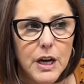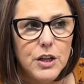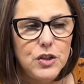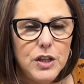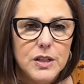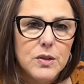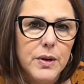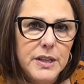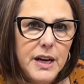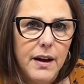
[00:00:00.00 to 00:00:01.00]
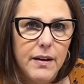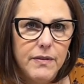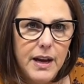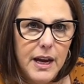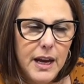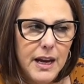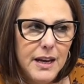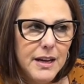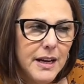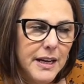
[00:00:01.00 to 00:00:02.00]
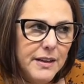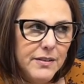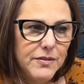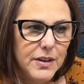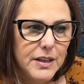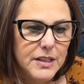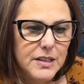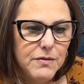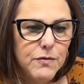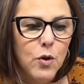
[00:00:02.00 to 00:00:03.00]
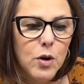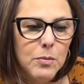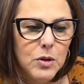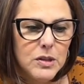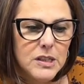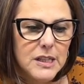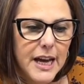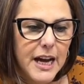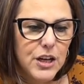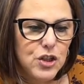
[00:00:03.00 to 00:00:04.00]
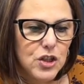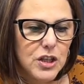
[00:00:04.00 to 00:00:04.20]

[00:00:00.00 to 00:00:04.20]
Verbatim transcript: She is going to have a kind of, it's a formal slash